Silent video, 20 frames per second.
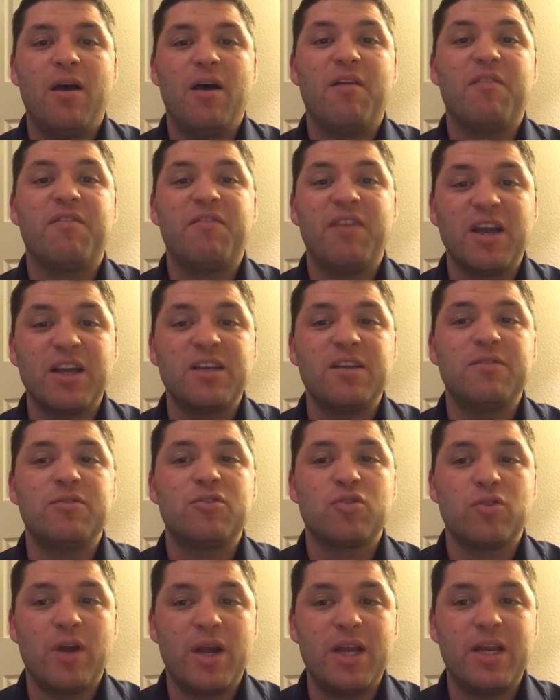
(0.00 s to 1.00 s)
Effective
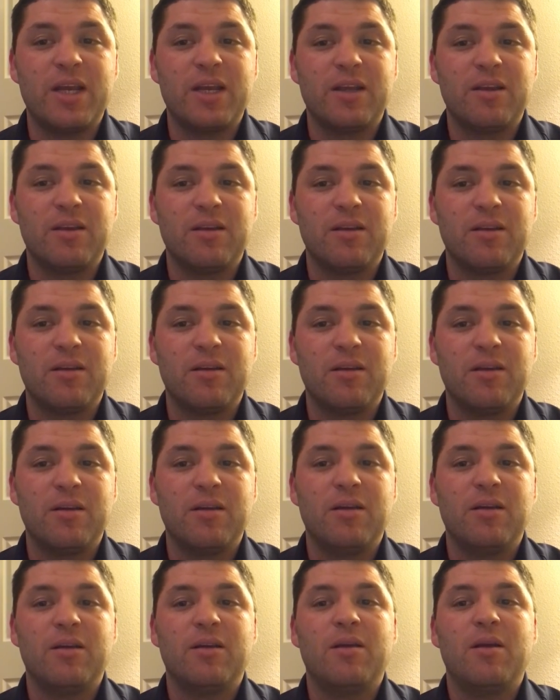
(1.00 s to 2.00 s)
training
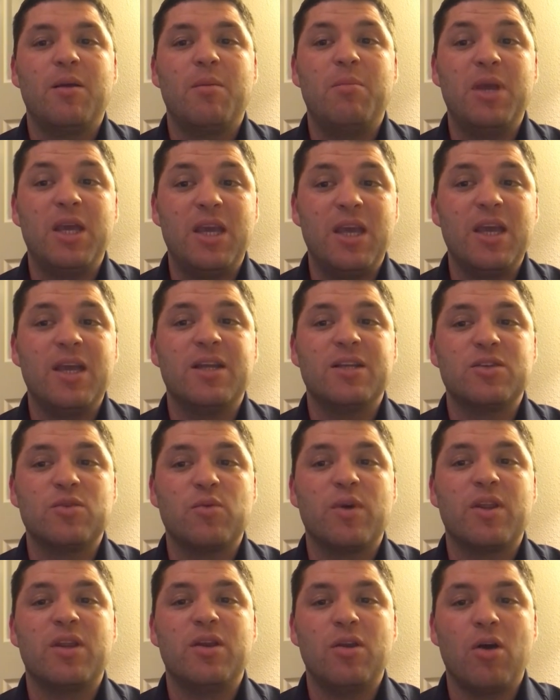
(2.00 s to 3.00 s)
begins
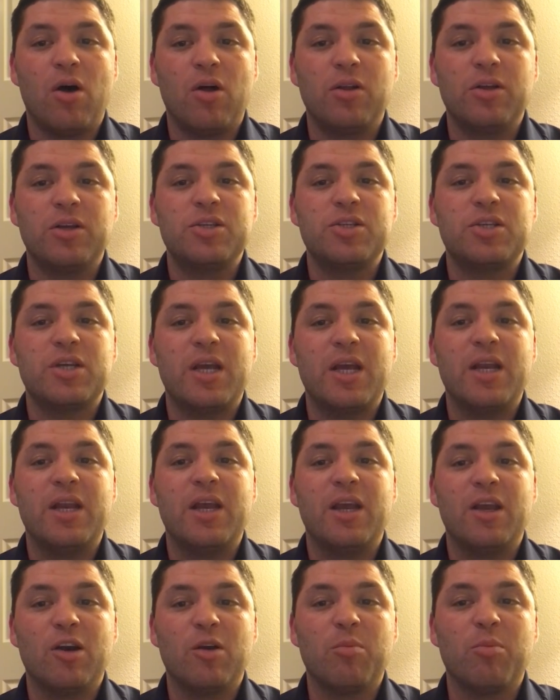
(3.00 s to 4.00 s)
with knowledge
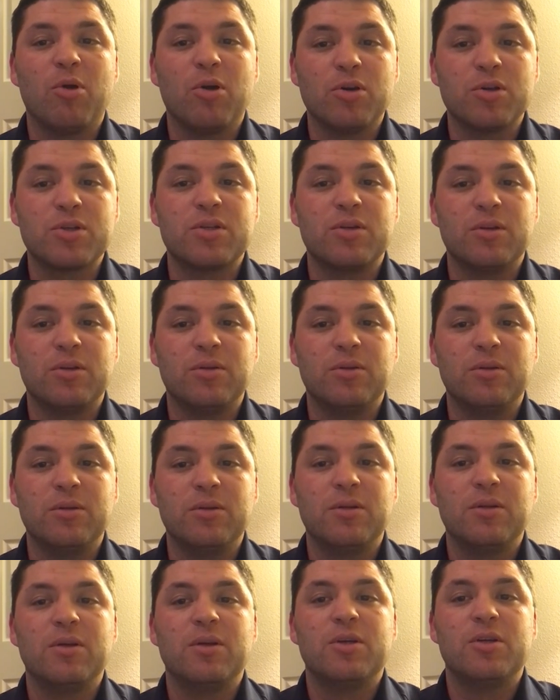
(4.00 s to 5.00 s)
and interpersonal
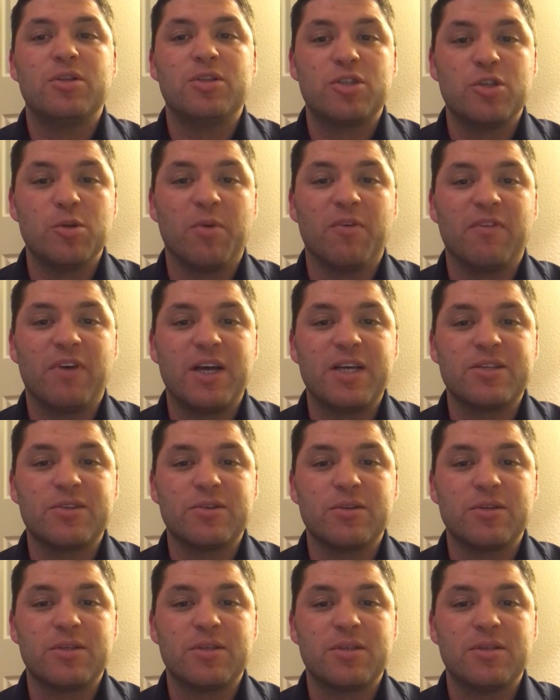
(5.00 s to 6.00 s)

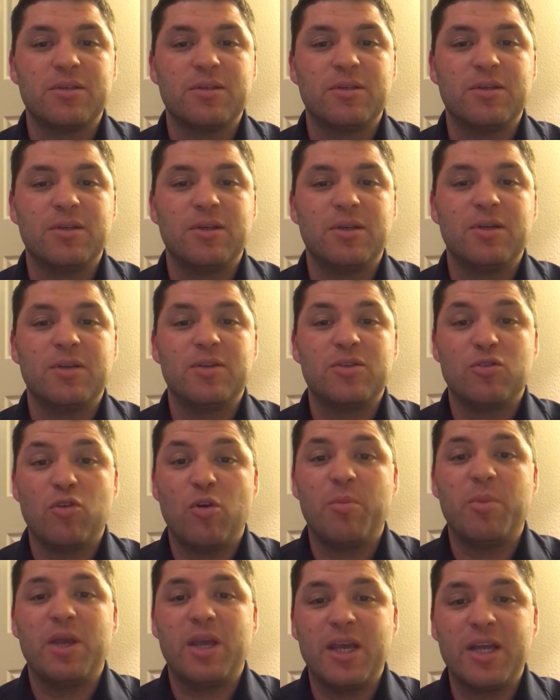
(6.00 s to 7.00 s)
supervisors.
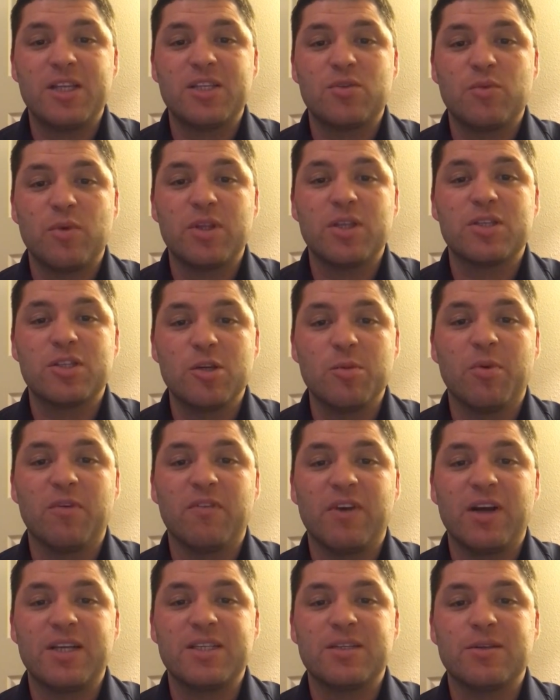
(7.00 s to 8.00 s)
So it begins with the
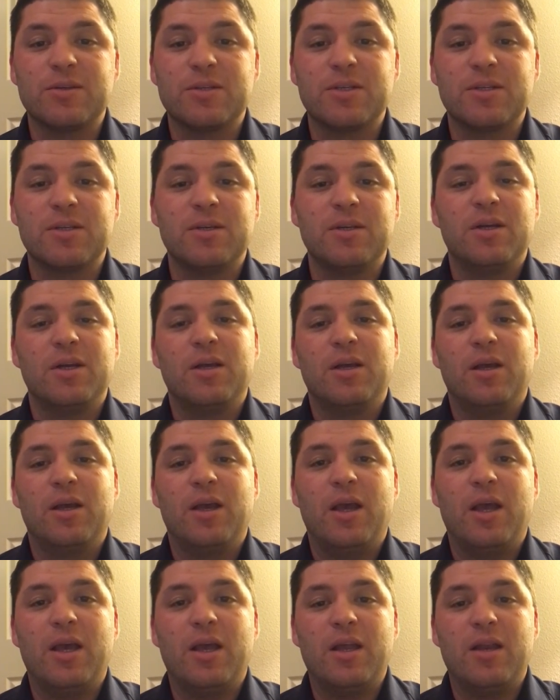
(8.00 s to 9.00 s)
supervisors.
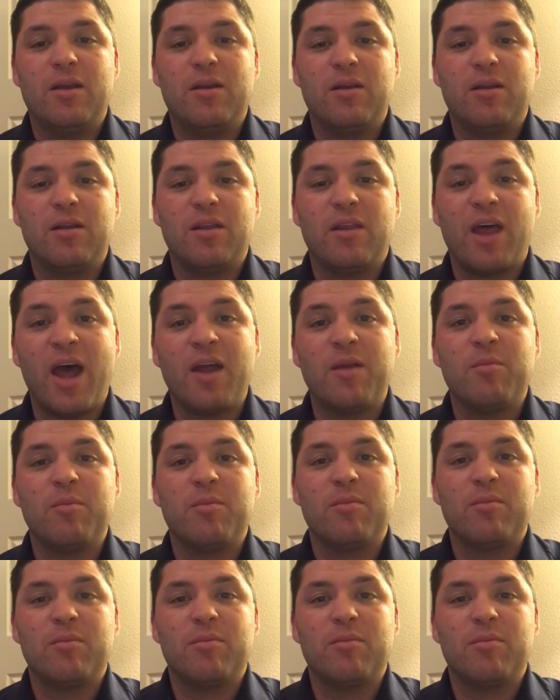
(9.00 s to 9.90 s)
And that